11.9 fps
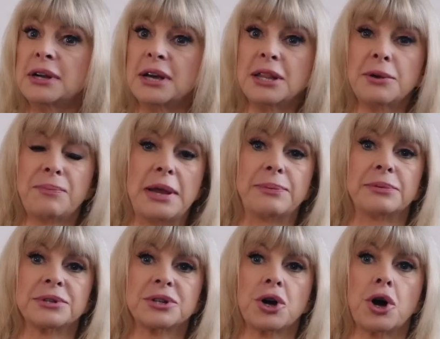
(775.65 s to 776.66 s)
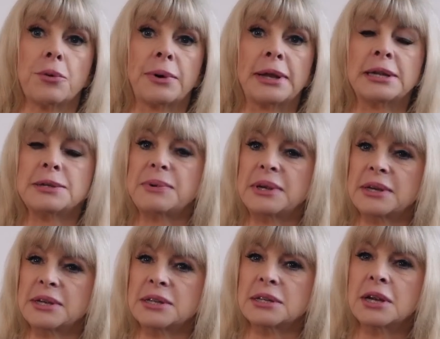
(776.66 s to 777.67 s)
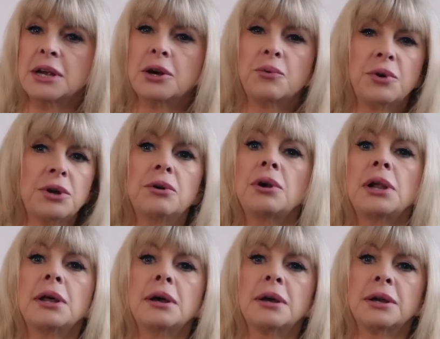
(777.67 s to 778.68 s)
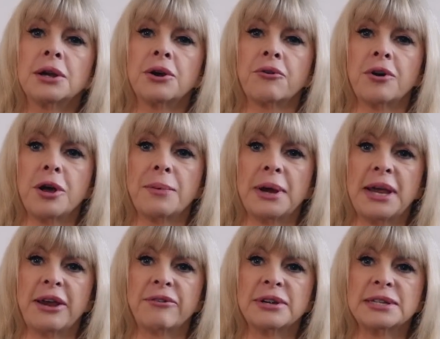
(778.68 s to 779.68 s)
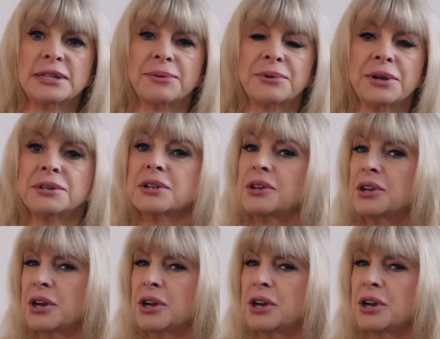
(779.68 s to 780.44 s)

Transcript: at other people's comments, because we all learn and grow by hearing someone else go, you